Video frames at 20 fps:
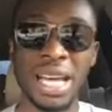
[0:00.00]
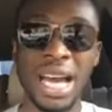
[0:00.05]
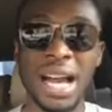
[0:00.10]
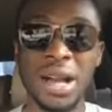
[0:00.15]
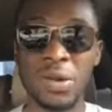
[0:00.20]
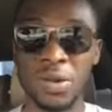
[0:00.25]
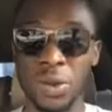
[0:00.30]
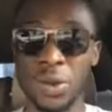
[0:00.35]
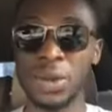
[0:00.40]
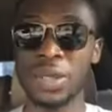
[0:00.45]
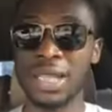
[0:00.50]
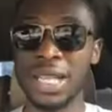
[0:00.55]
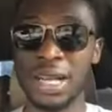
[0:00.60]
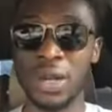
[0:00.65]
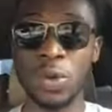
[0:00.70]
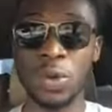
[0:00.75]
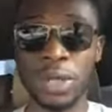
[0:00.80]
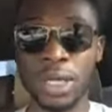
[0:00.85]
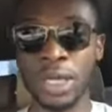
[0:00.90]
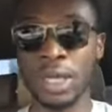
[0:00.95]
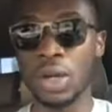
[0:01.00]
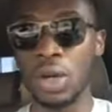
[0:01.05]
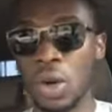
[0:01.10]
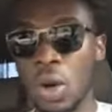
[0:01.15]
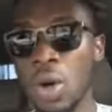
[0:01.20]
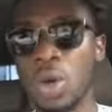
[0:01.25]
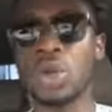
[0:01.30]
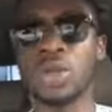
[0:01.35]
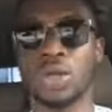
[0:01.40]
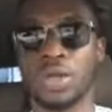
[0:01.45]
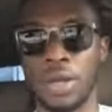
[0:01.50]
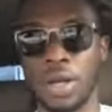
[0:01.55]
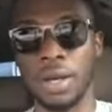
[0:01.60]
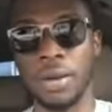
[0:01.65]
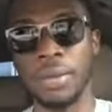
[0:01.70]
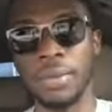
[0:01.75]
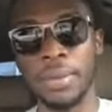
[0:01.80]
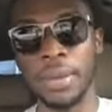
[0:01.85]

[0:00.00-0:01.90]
How could you start looking long term?